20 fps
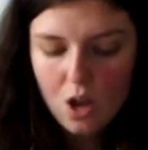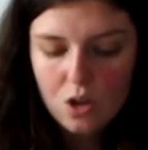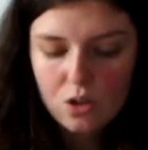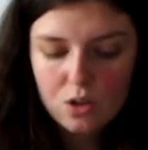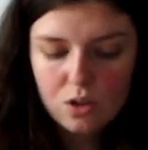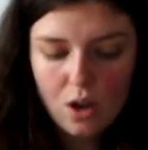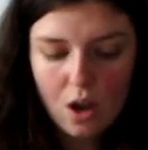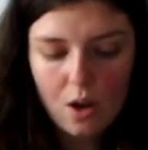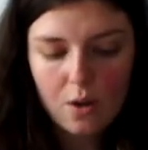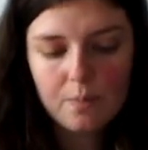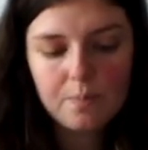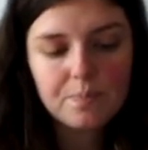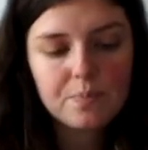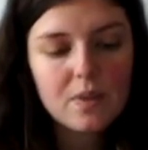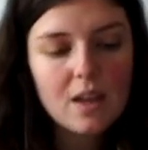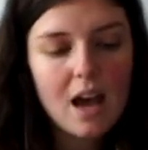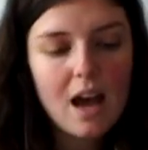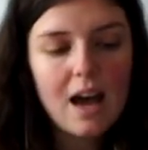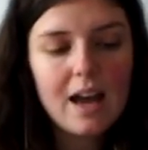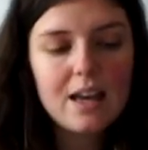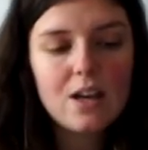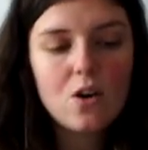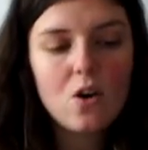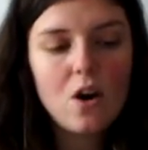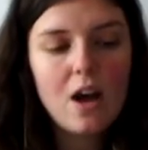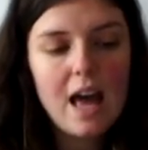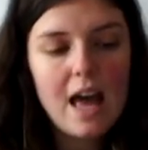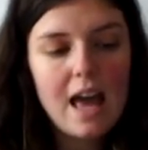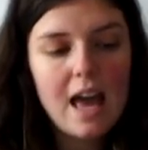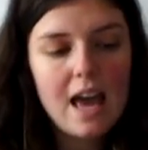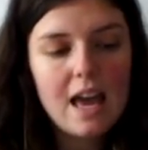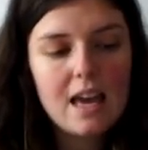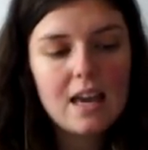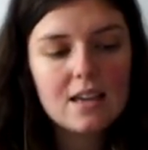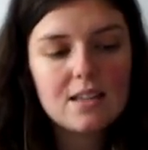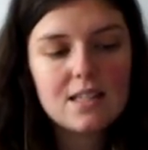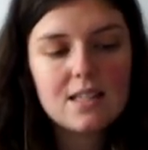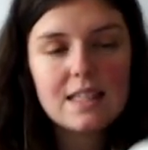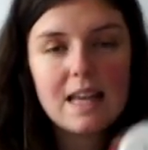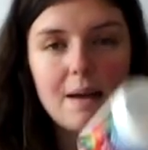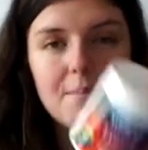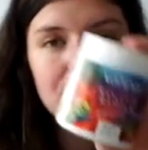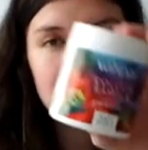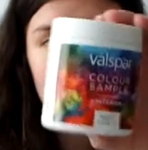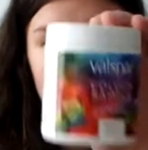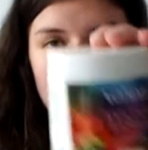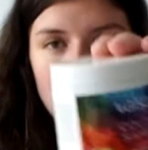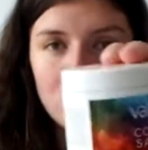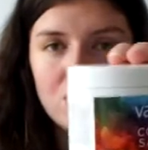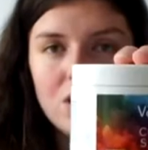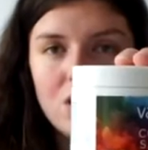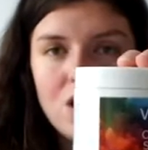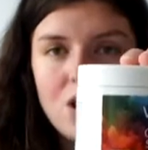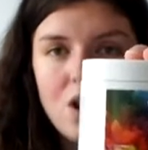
So I got a sample